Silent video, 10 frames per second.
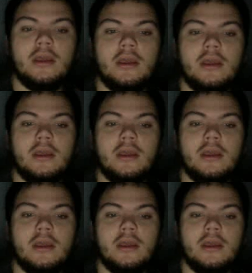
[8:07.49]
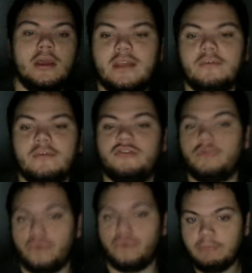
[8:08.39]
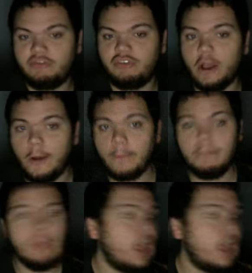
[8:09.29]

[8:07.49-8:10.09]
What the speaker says: Day number 15 was Creepshow.